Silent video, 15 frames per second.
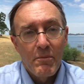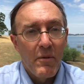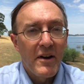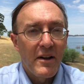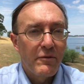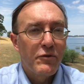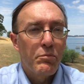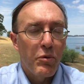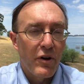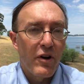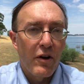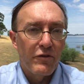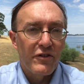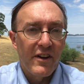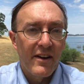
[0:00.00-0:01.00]
My name's Brett
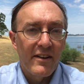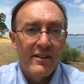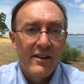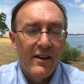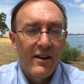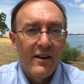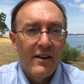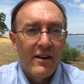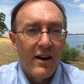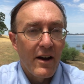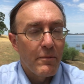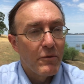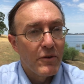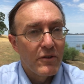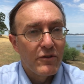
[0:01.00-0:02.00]
Hofstadt.
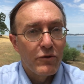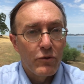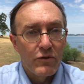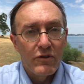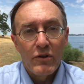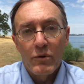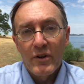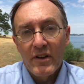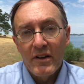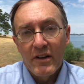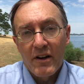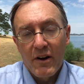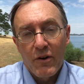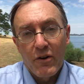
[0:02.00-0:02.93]
I'm a dual degree